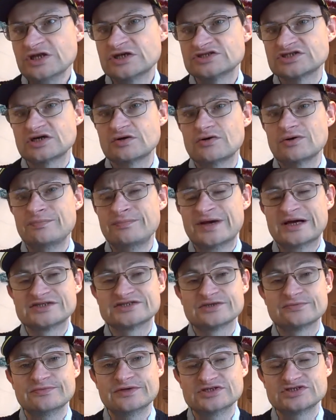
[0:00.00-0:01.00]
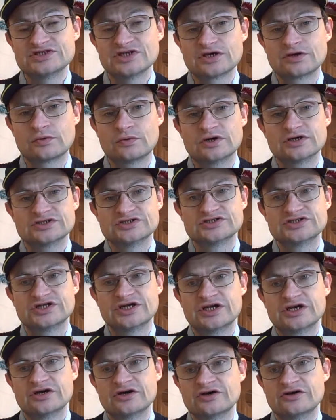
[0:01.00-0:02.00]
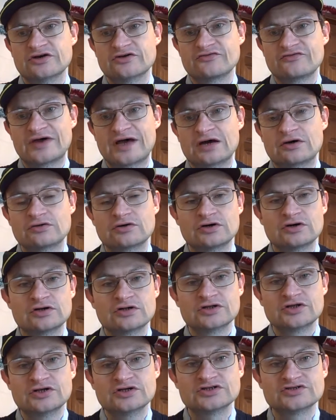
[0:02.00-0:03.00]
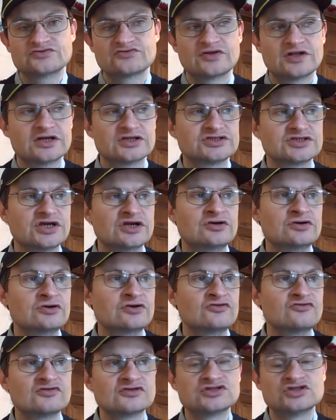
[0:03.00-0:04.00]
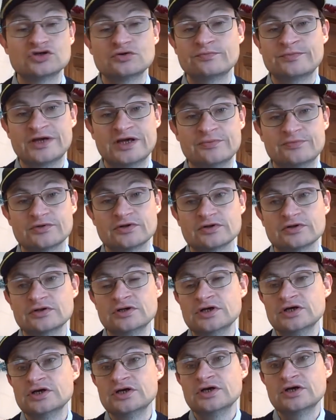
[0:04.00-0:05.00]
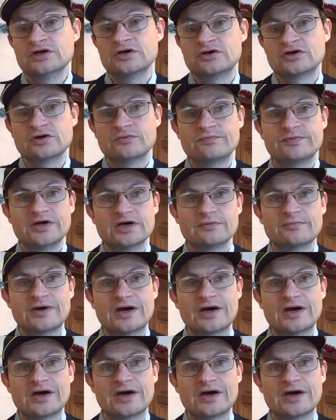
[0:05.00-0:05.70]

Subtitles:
So a pessimistic quantity of alcohol used for, let's say, cooking for 2 people could be